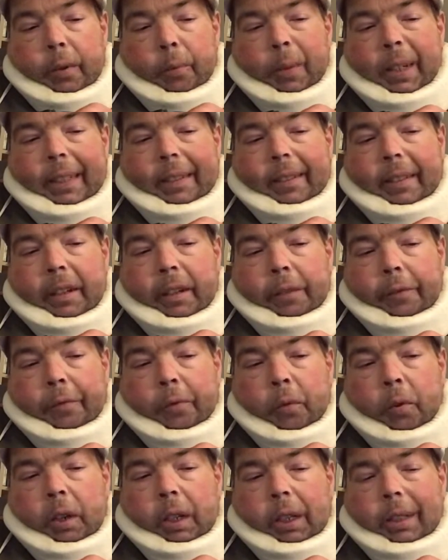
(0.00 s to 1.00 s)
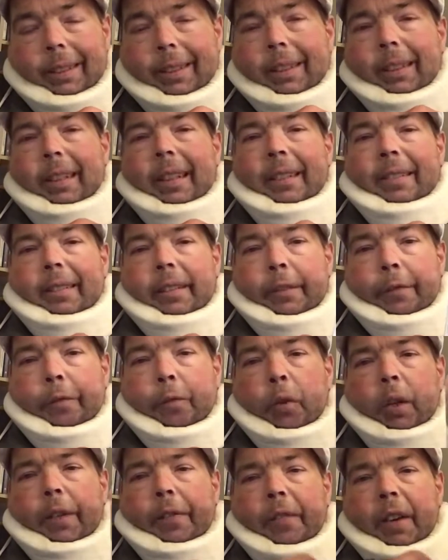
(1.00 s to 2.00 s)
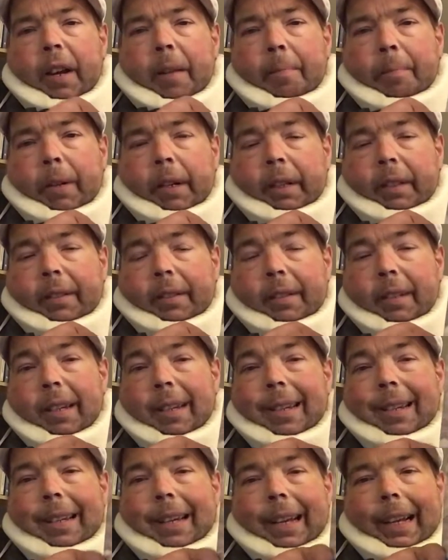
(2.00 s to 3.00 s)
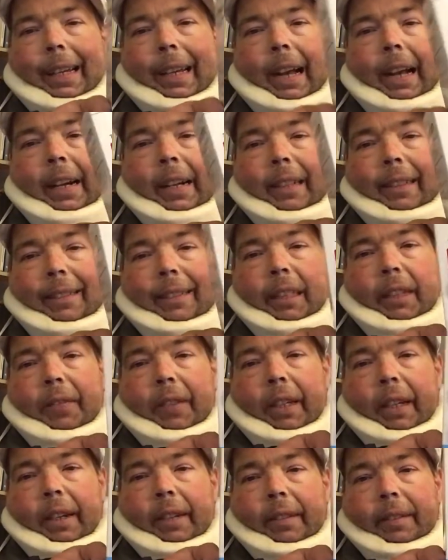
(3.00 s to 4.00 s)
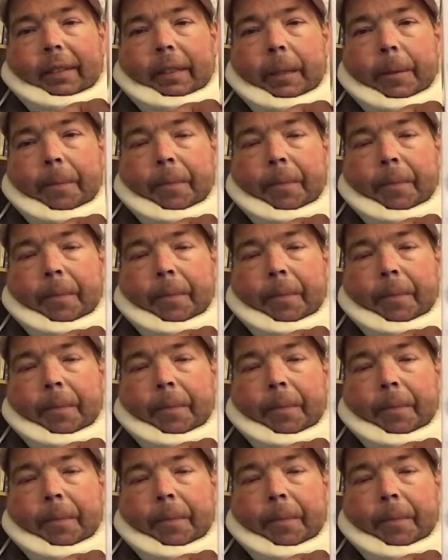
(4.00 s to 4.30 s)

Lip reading: retail for a little less than $45. I got it at CVS.